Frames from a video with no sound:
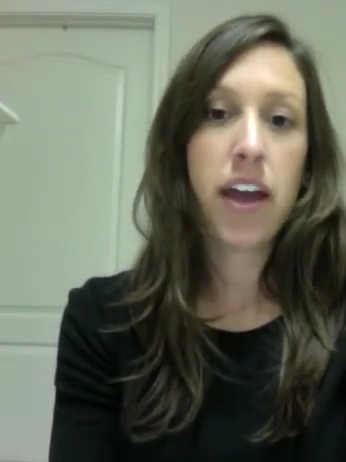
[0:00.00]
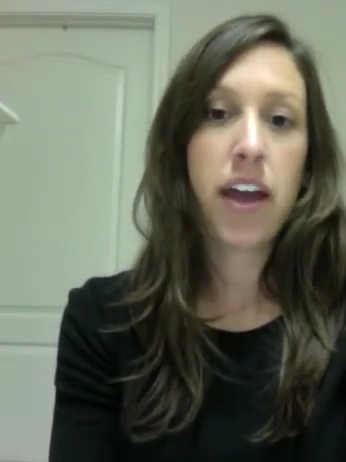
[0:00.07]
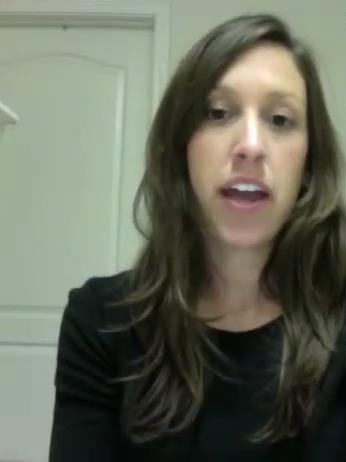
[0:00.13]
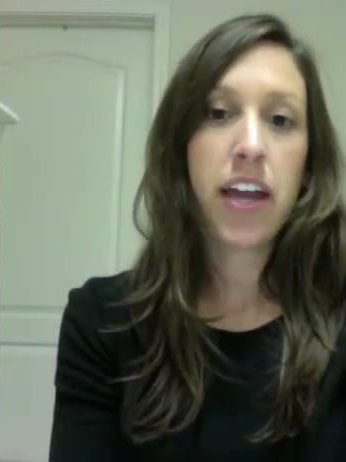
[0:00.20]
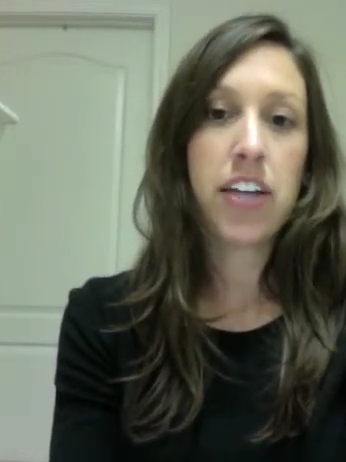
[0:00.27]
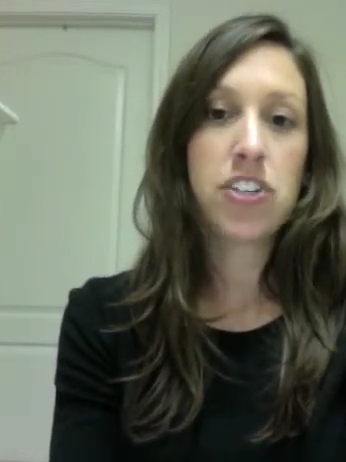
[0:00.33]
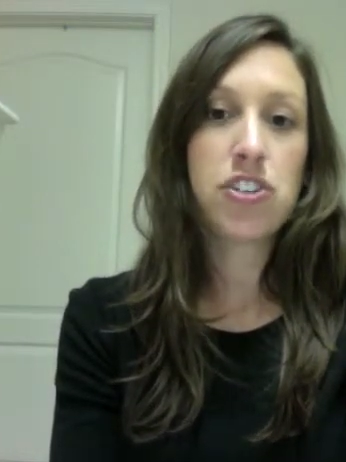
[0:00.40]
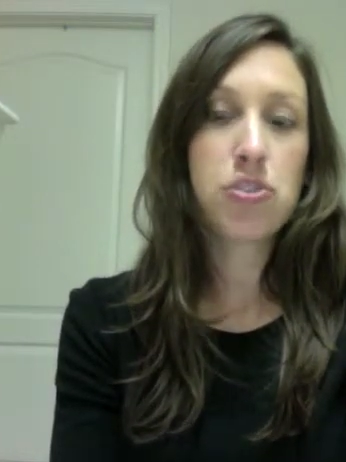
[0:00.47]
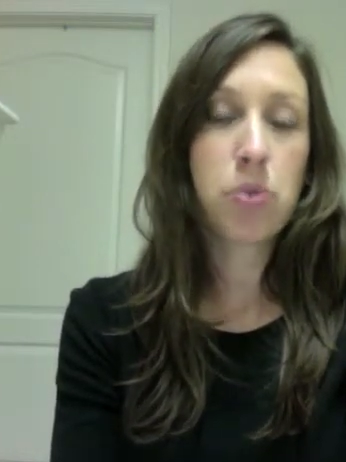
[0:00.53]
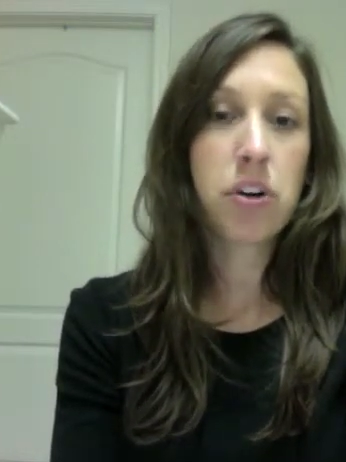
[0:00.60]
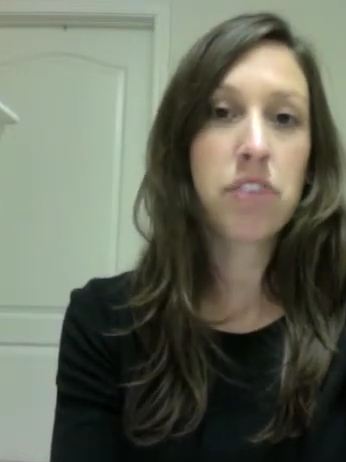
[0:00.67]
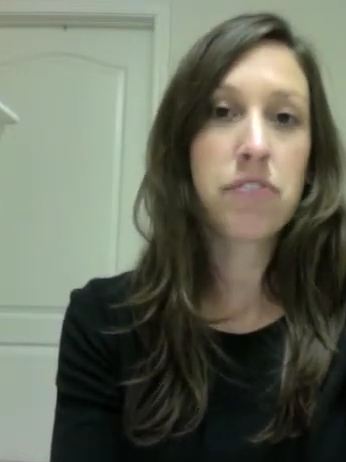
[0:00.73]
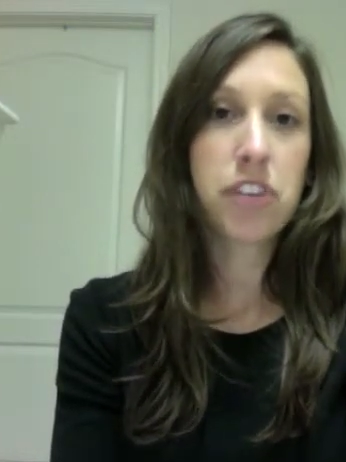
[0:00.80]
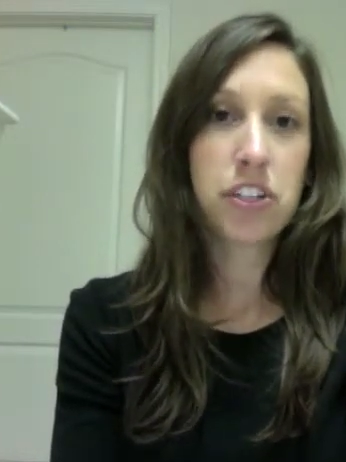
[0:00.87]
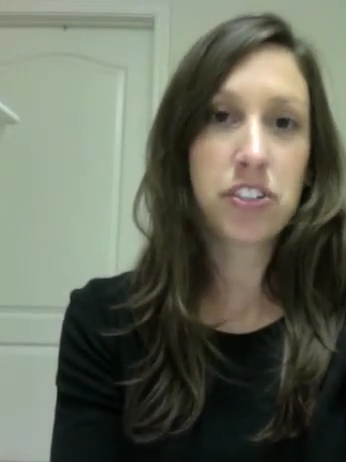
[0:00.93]
a
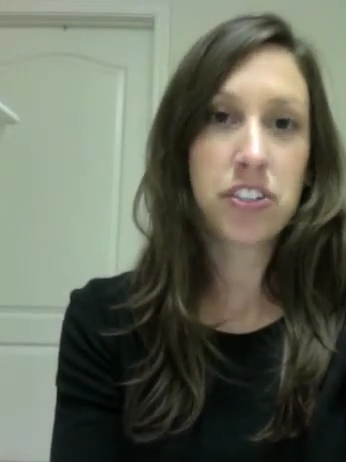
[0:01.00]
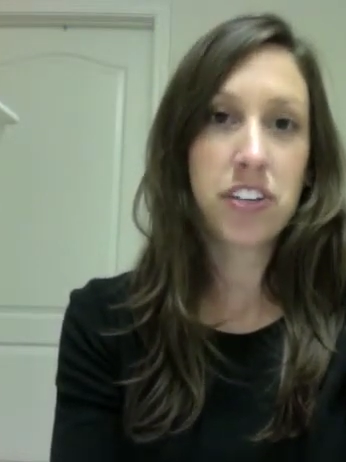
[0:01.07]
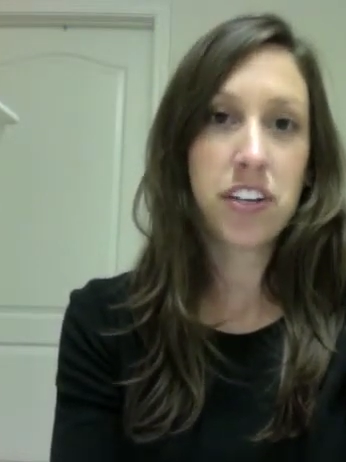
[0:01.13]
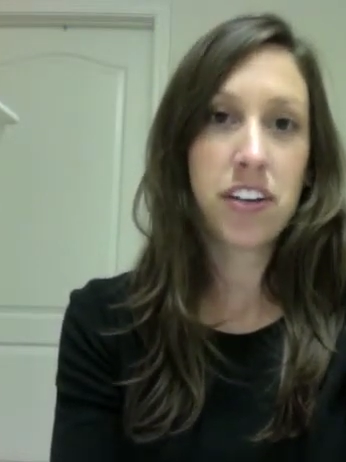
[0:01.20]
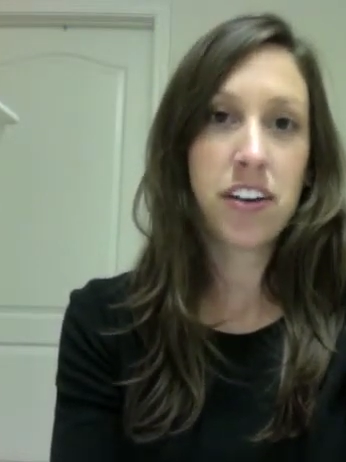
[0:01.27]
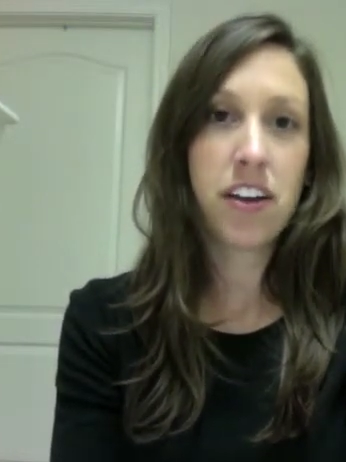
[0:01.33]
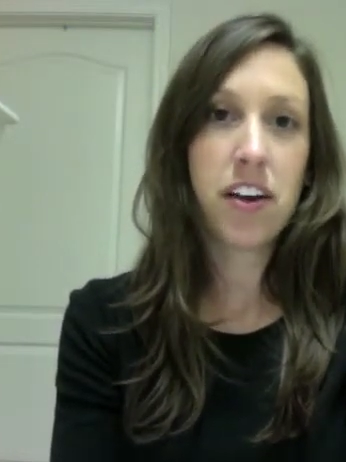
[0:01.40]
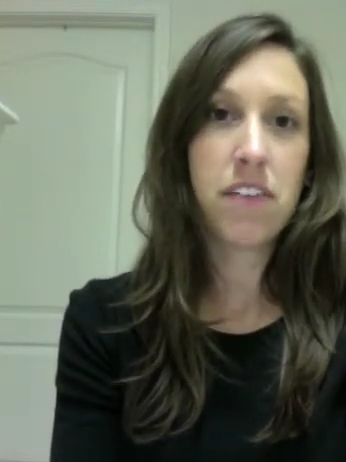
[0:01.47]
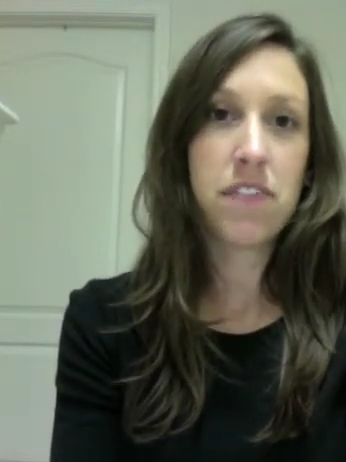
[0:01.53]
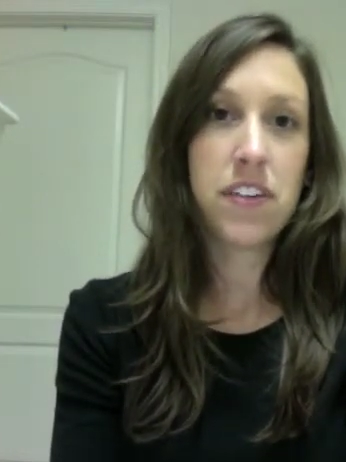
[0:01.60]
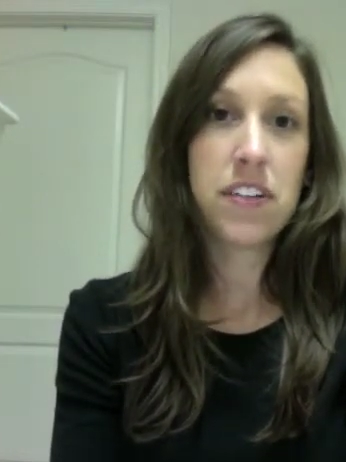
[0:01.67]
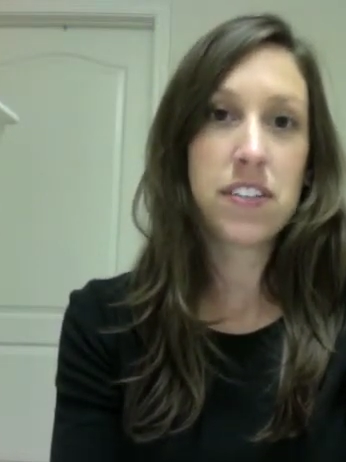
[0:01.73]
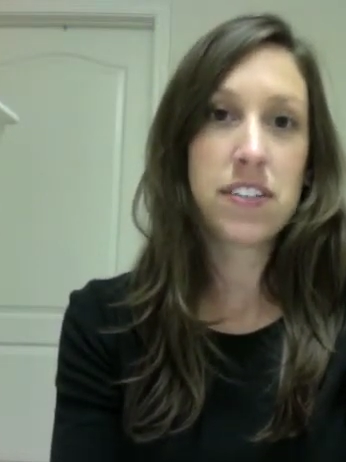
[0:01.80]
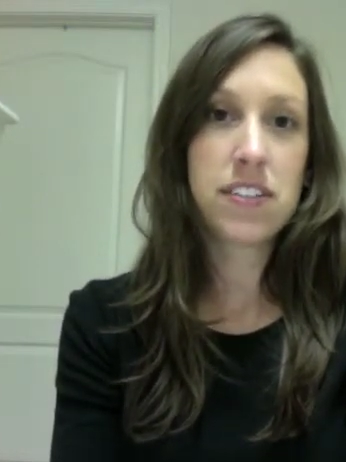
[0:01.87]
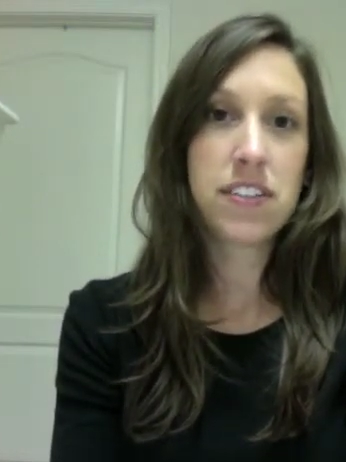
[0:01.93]
short version of
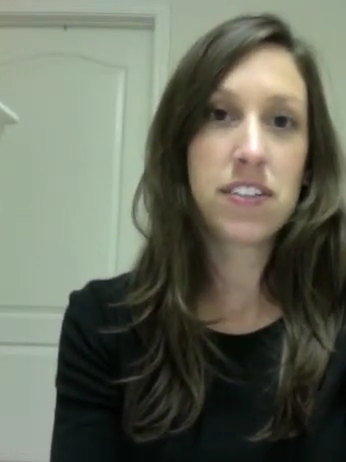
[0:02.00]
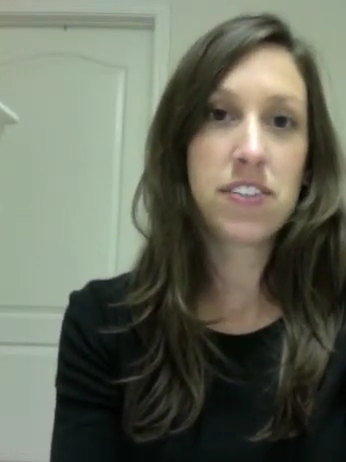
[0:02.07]
this